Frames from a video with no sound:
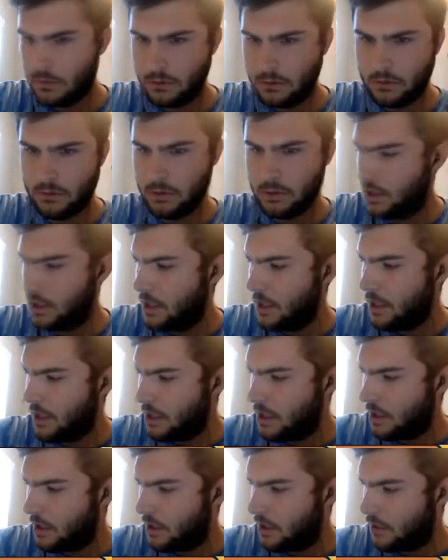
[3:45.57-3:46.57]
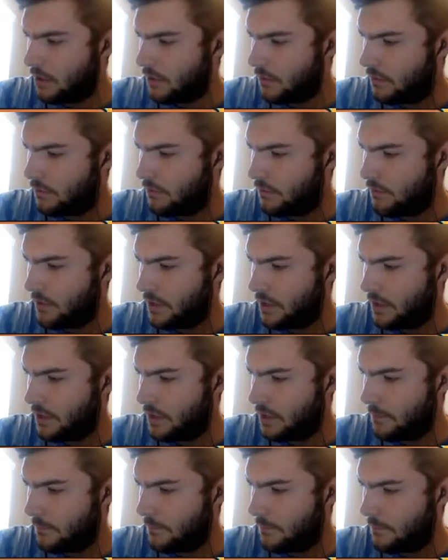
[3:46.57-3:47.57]
Okay,
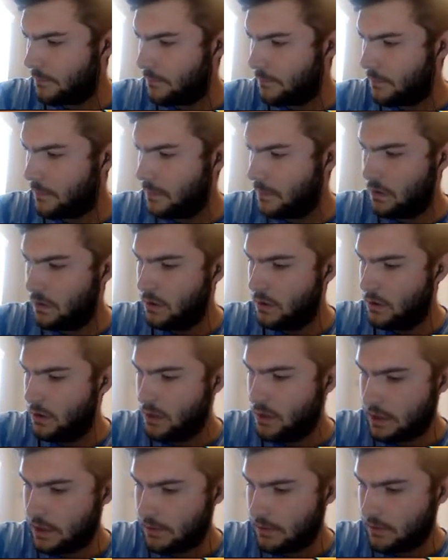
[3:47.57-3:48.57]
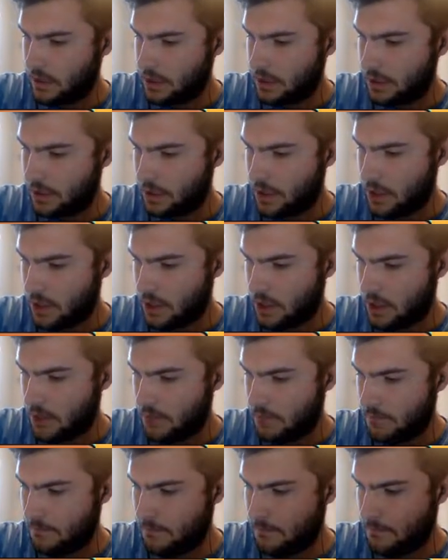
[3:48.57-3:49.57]
Fini. And I brought Calm,